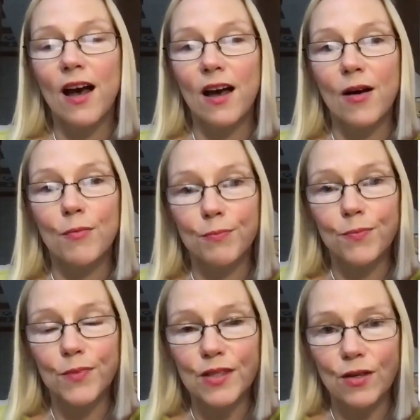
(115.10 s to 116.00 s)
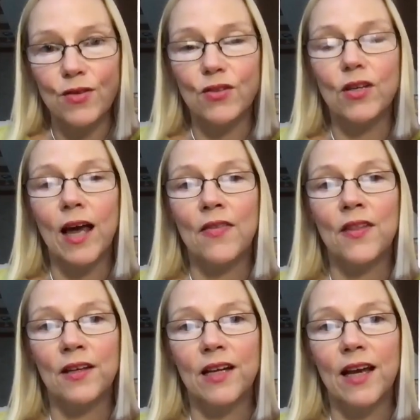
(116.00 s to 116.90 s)
so that you can
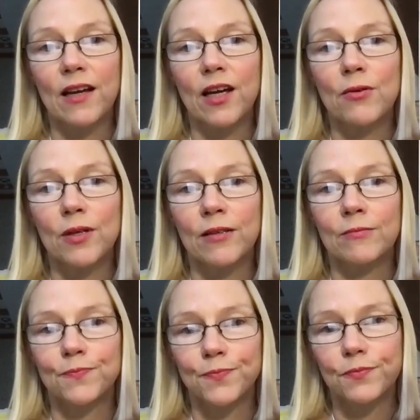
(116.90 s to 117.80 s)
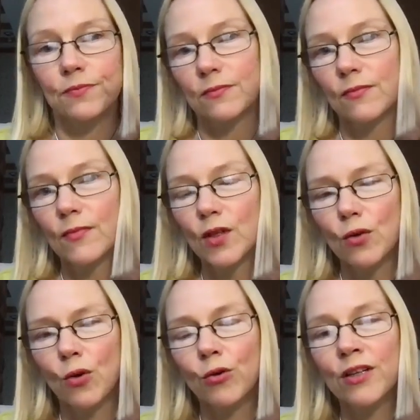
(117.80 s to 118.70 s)
then get going.
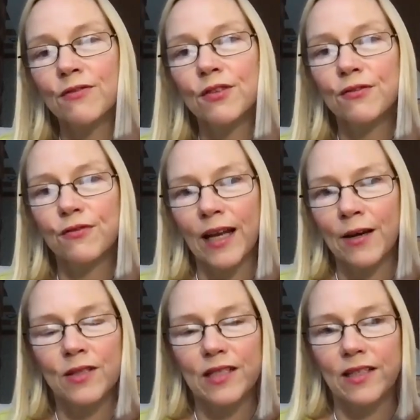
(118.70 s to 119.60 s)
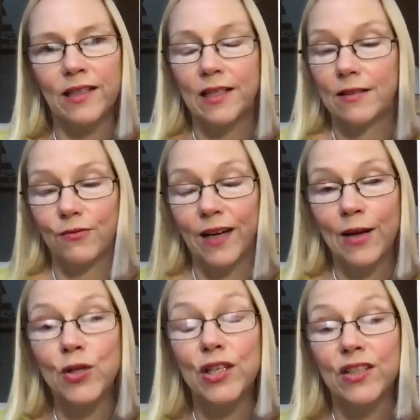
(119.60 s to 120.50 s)
Or if you've
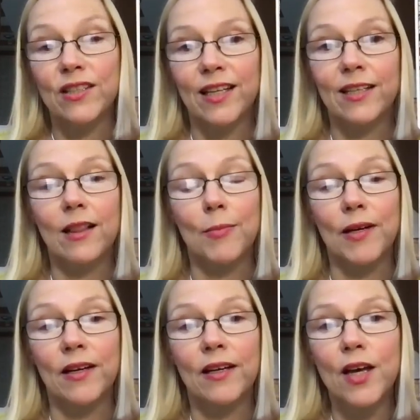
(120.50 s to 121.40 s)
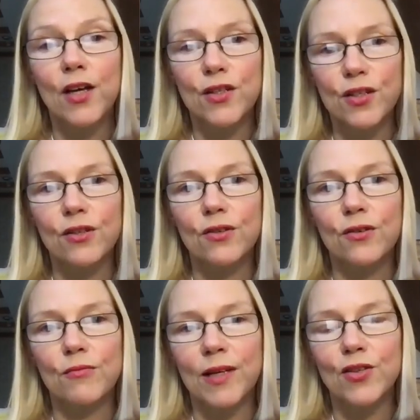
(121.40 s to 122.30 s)
floundered a little bit,
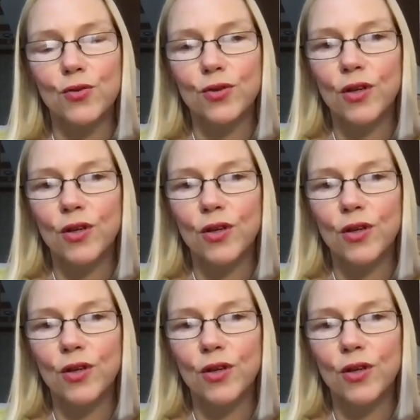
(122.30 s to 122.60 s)
to make sure